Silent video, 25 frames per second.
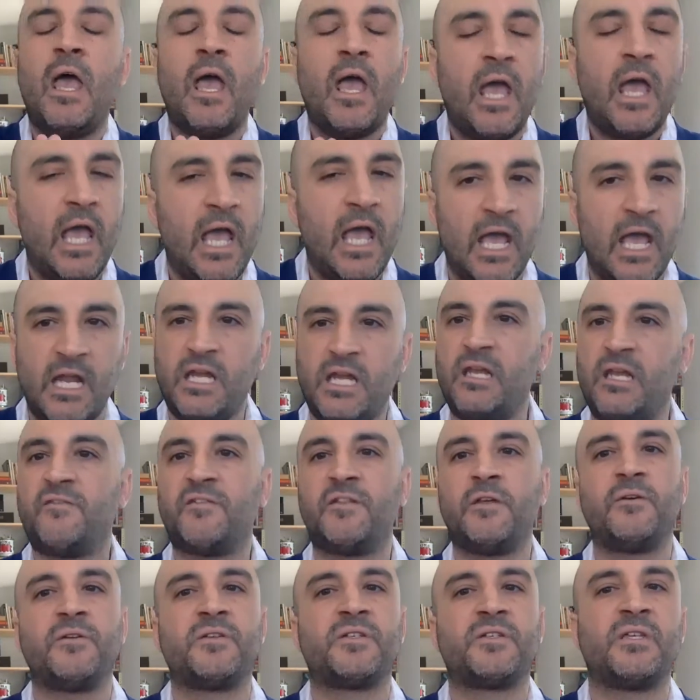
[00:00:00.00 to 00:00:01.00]
Any of
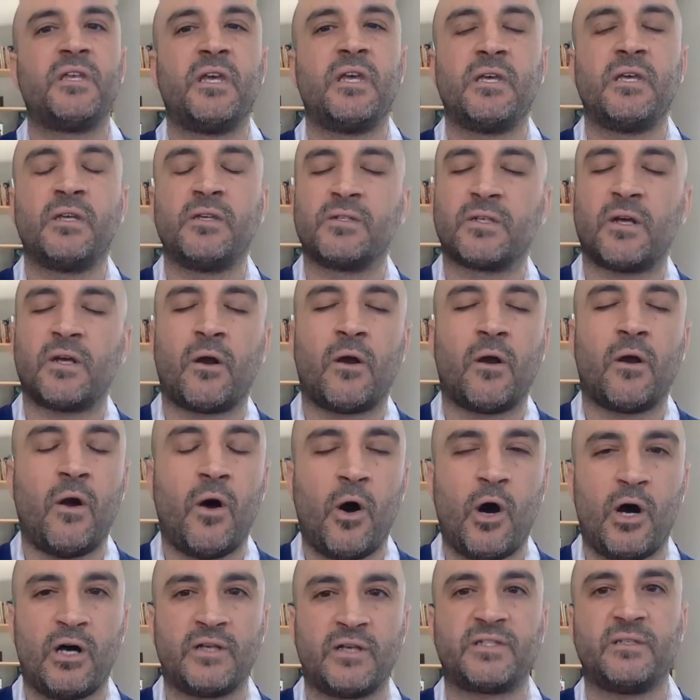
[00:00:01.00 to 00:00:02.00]
those things are
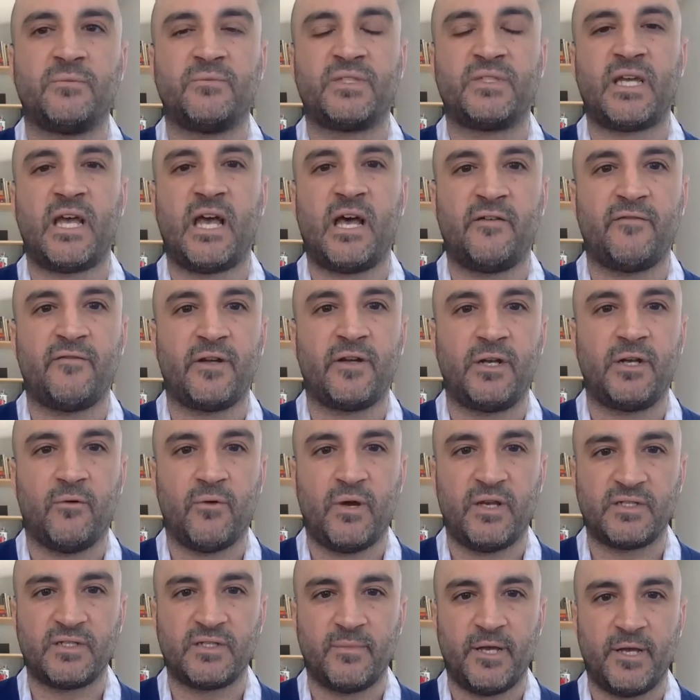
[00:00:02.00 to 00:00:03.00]
awesome to have on your
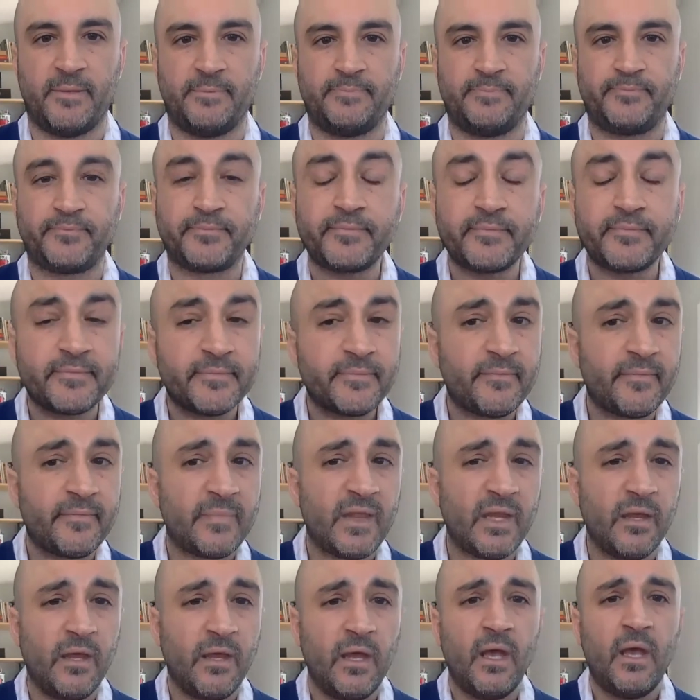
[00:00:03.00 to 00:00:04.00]
resume.
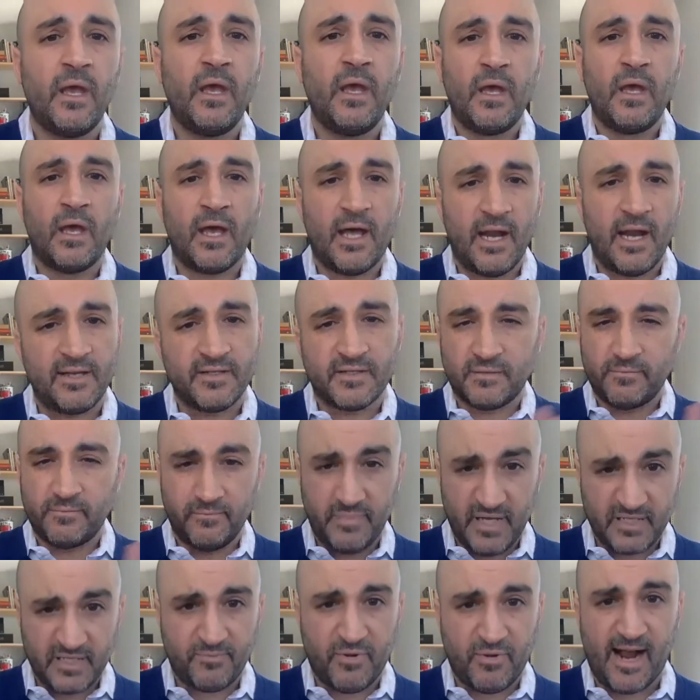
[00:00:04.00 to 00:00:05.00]
And as
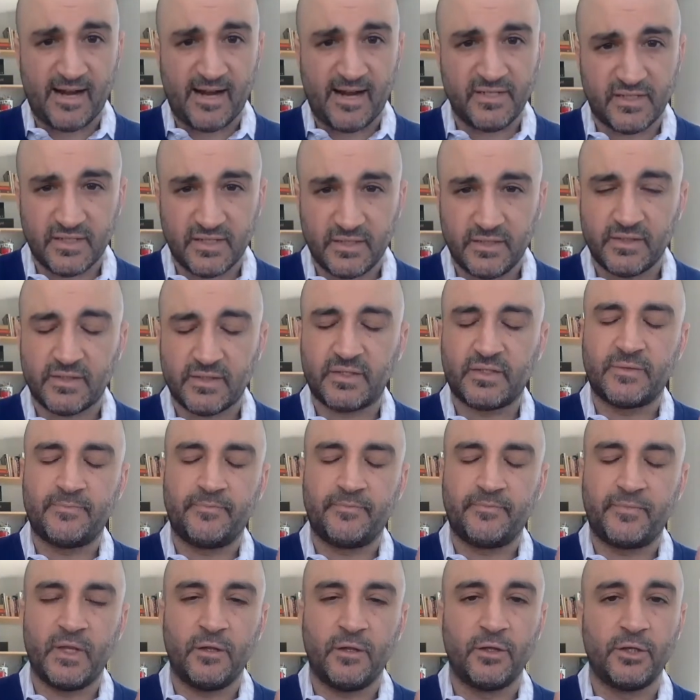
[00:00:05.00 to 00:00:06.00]
best practices,
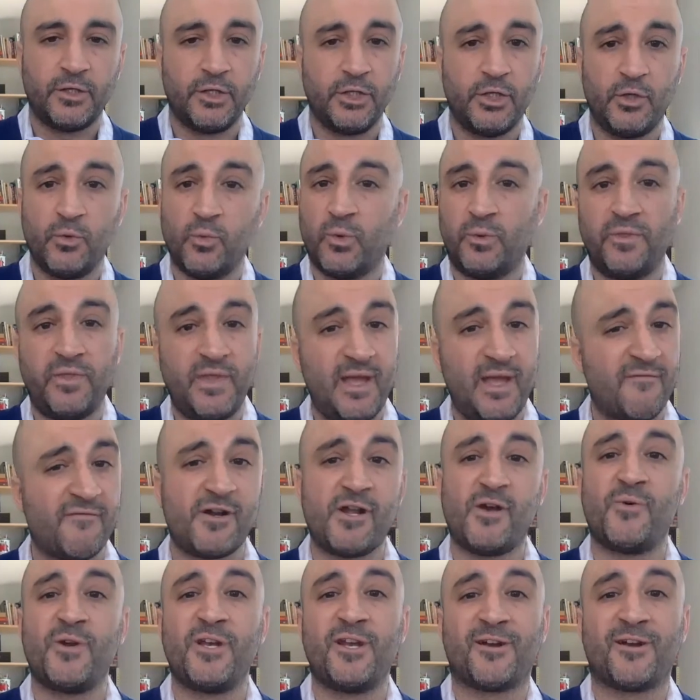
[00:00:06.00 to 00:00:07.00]
you will never
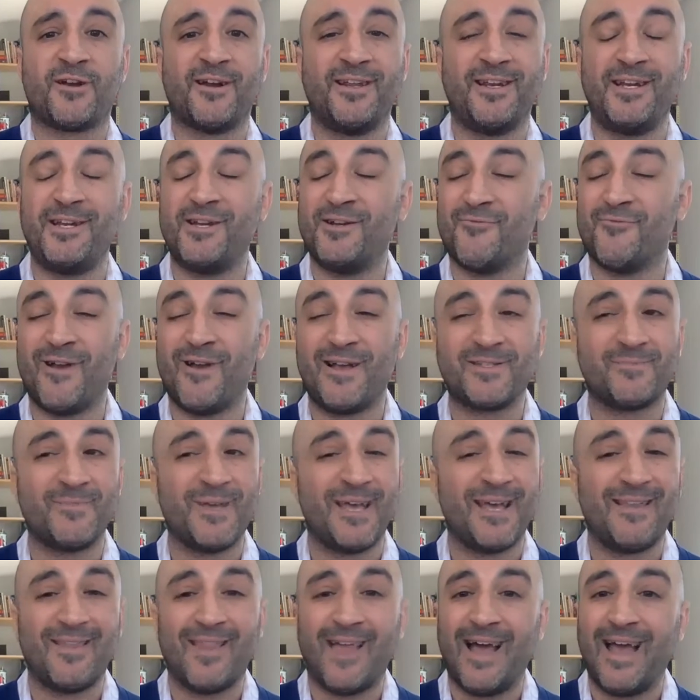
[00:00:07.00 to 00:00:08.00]
know when you're going to need your
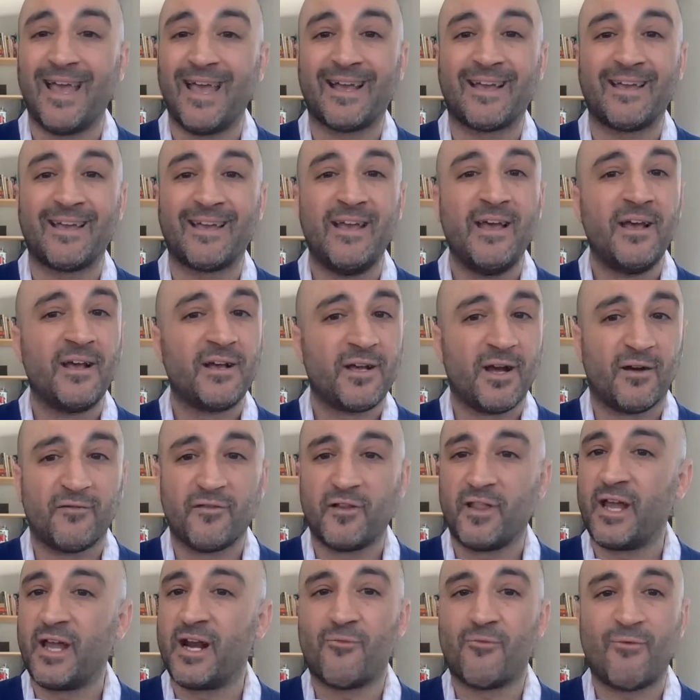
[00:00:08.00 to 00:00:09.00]
resume, like cover
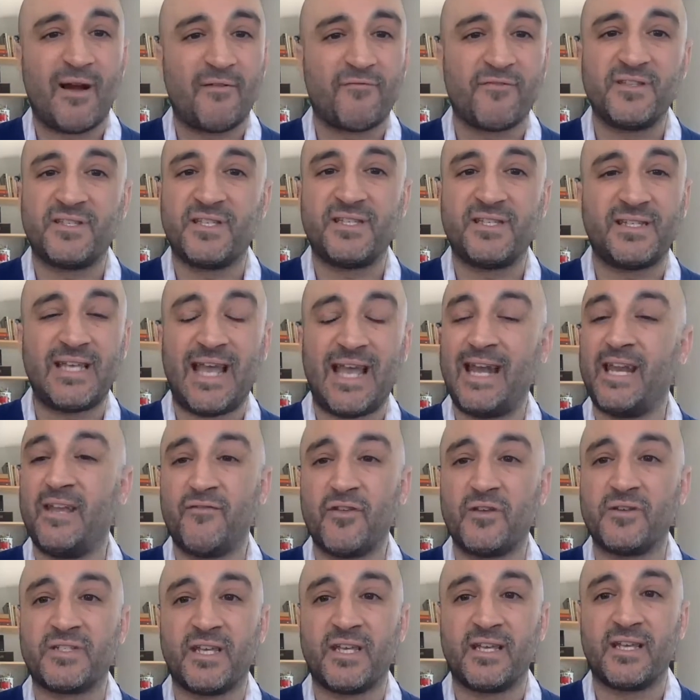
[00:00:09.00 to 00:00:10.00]
letter, references, any of
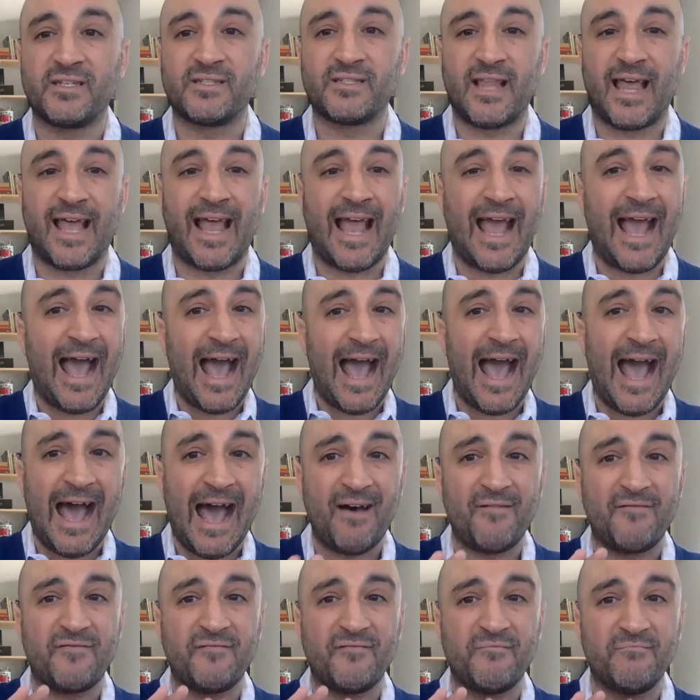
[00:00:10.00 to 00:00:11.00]
those things, like
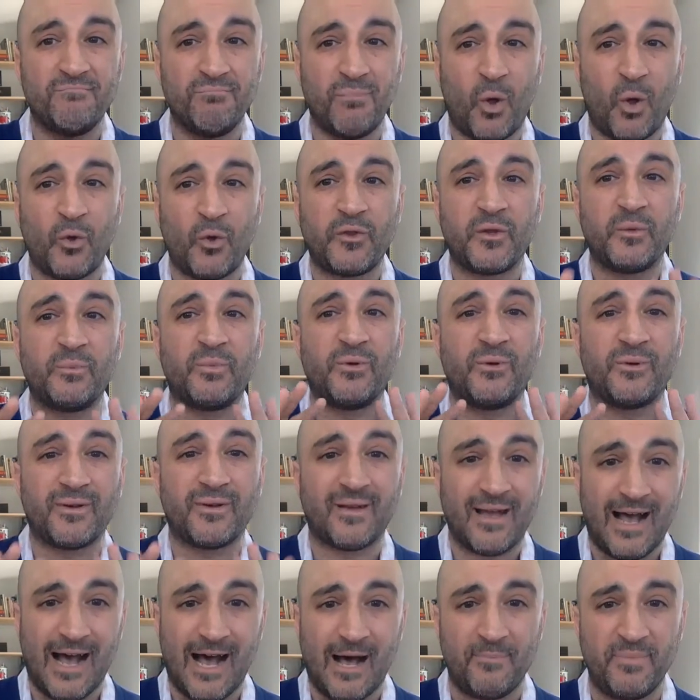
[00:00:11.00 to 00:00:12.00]
have multiple
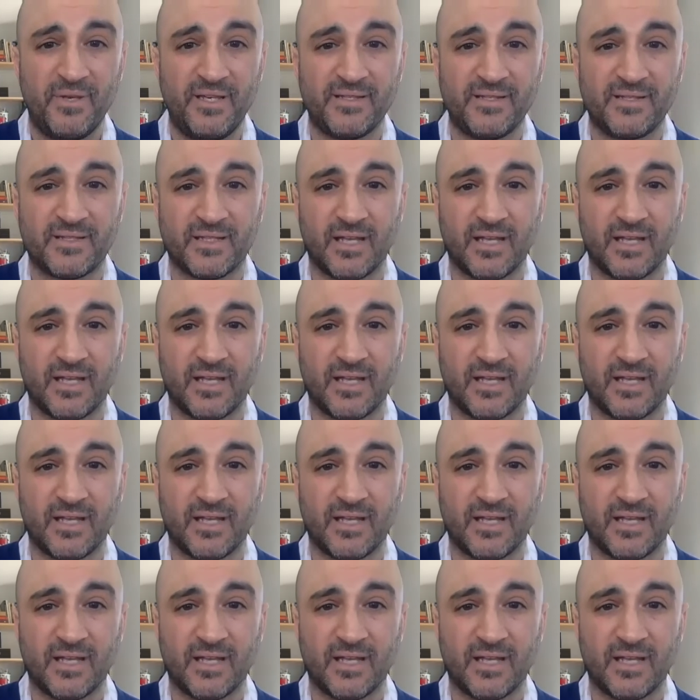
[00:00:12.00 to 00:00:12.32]
copies.